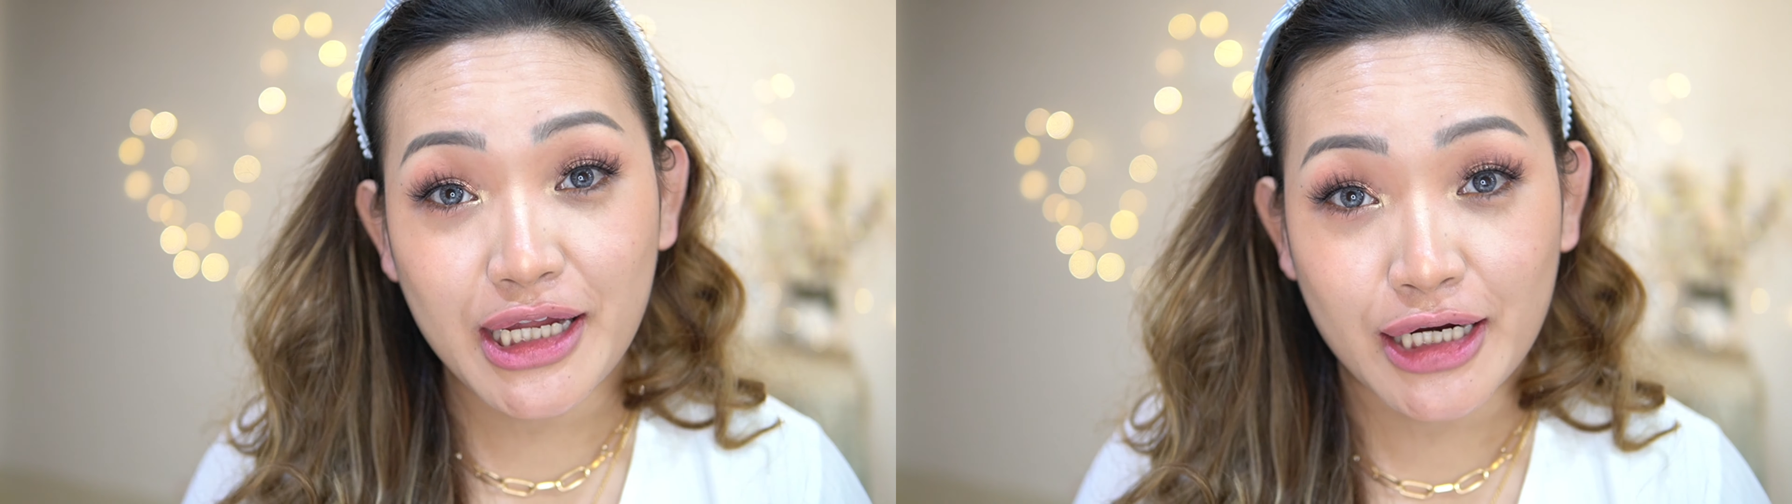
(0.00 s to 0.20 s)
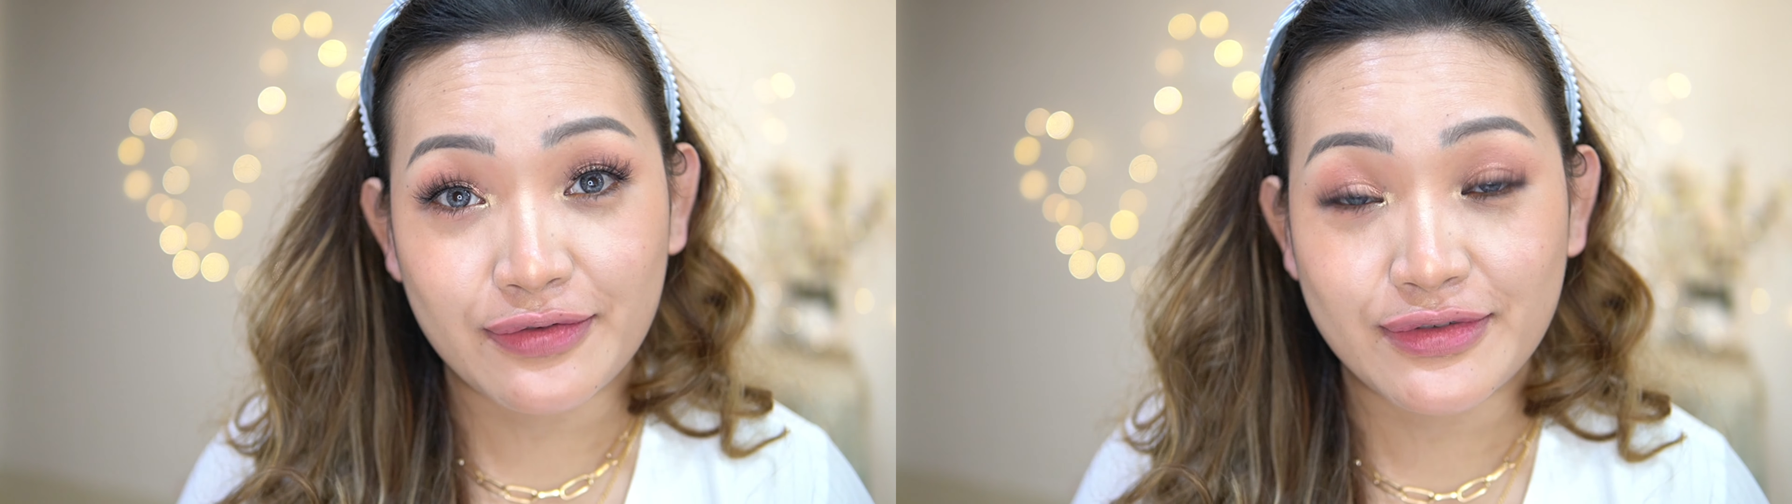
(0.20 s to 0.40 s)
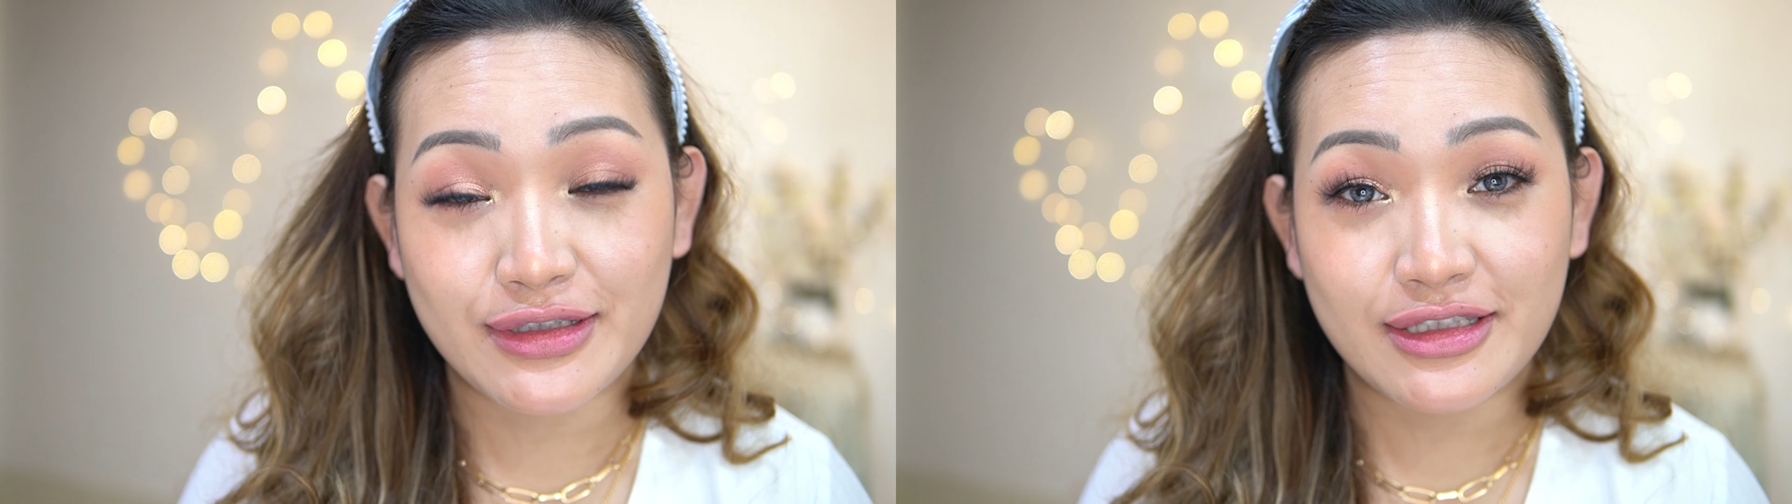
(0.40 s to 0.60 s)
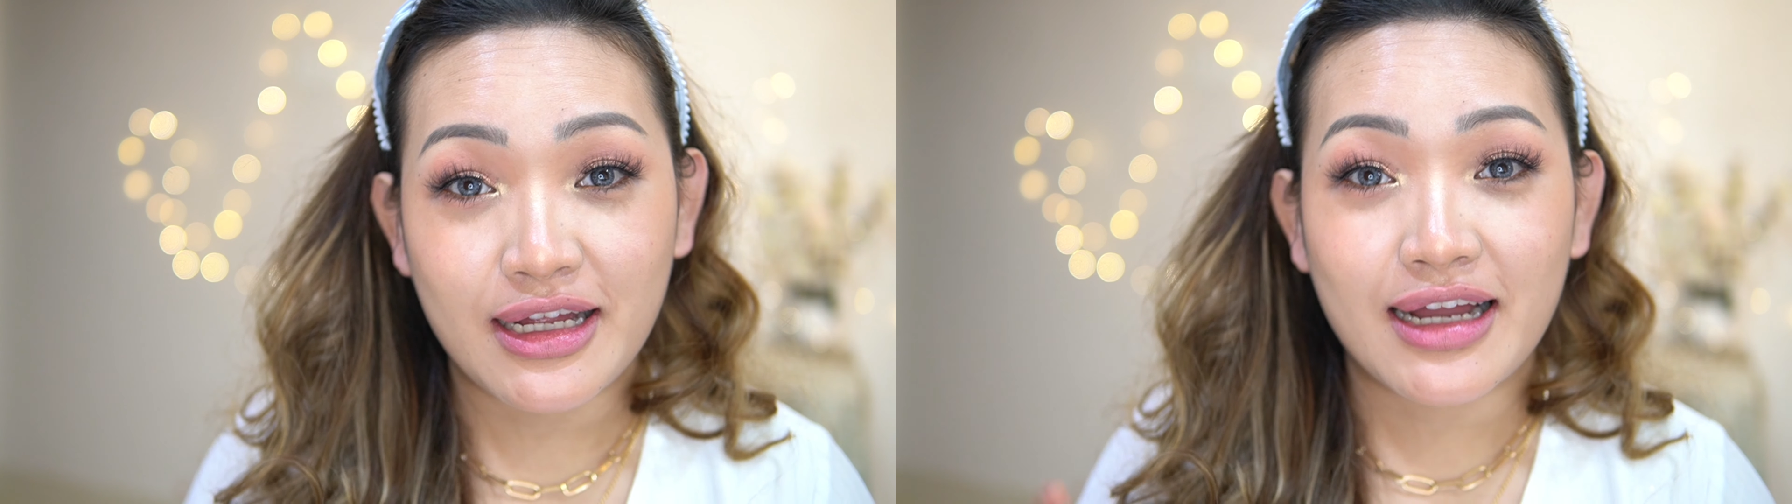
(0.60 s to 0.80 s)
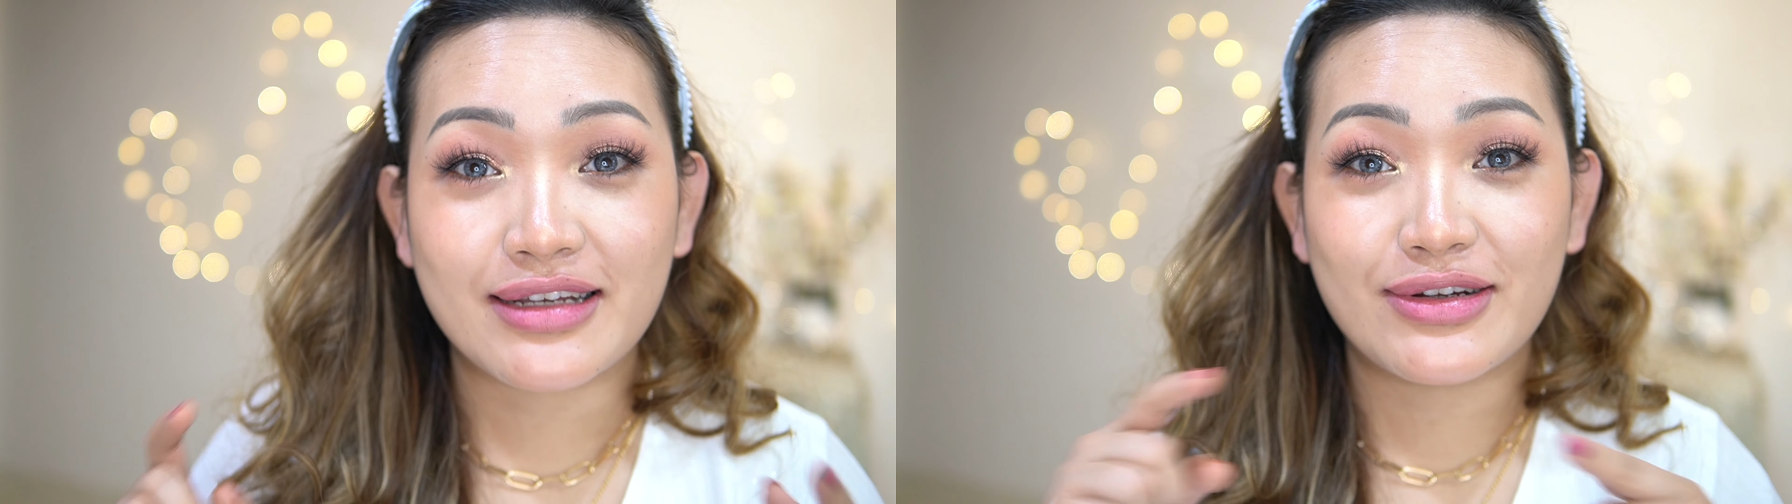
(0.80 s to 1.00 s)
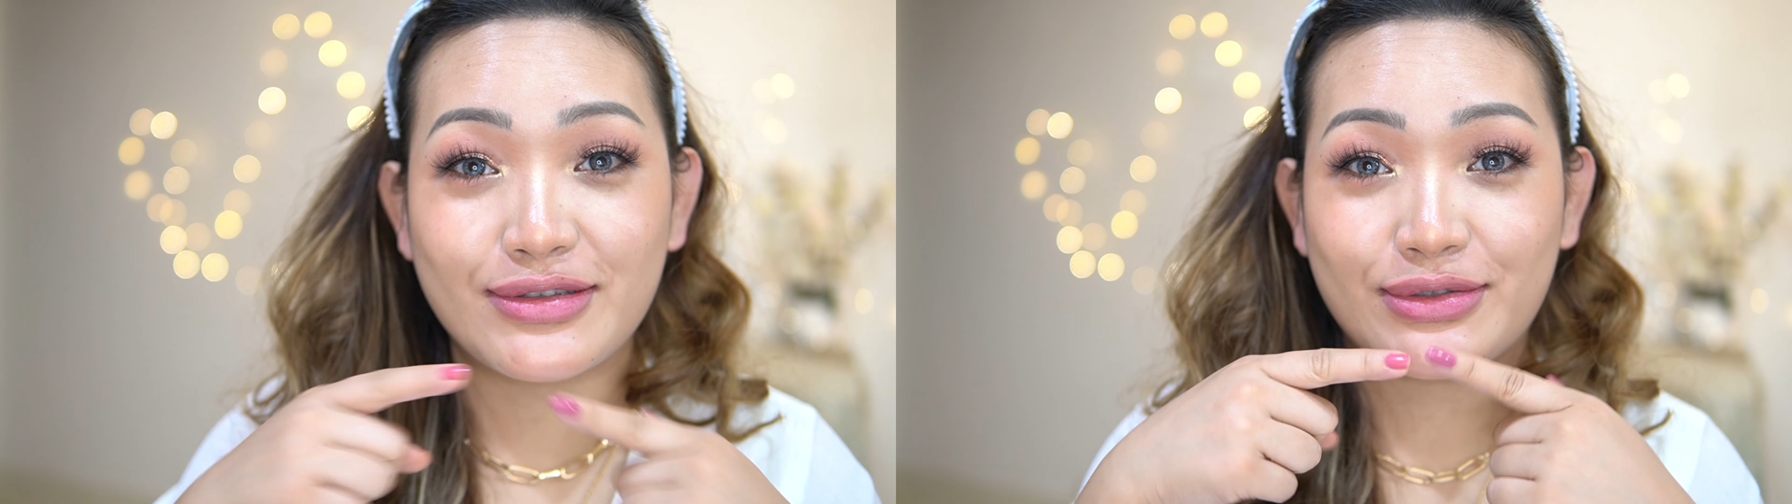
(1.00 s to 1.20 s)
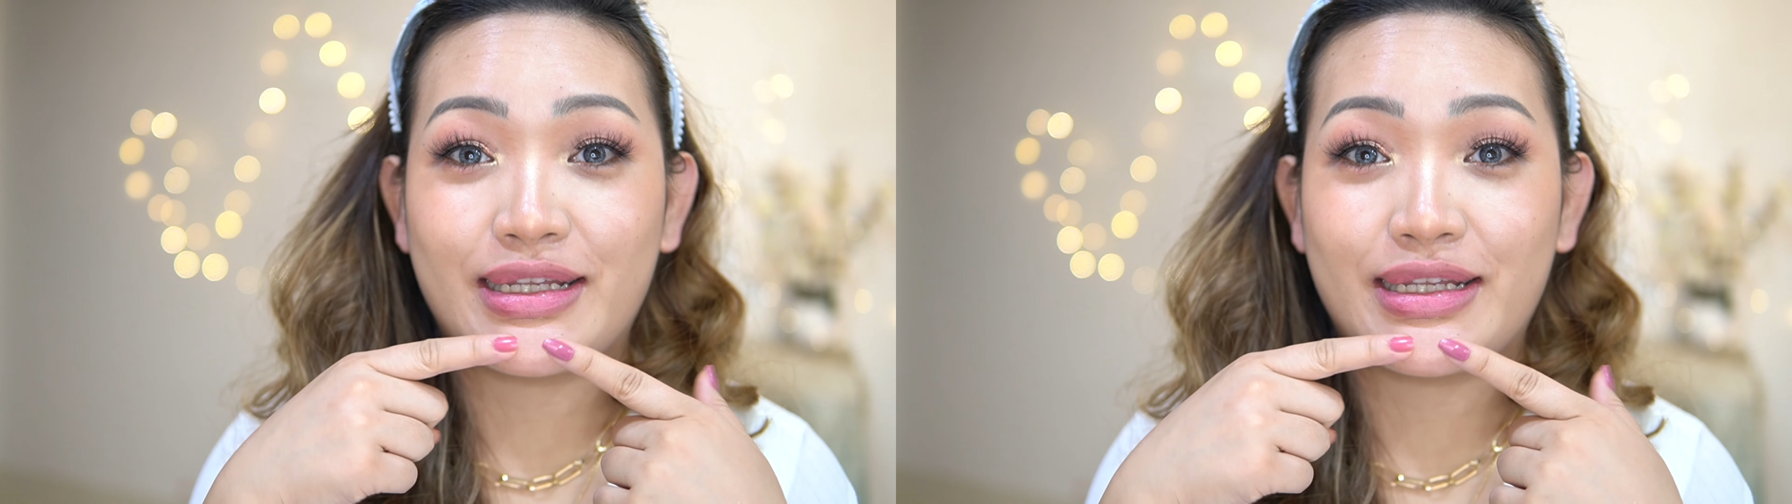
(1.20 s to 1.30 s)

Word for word: careful not to